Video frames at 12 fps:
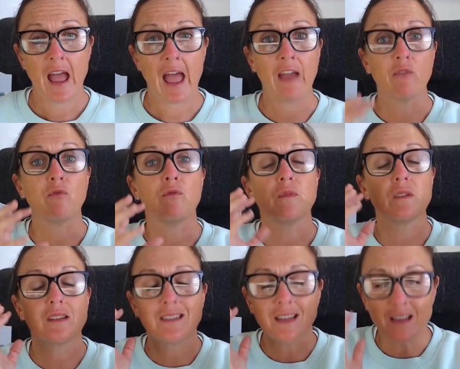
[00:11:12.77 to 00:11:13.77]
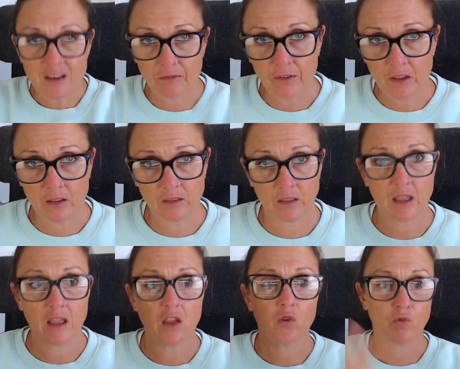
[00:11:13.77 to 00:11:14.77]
and significantly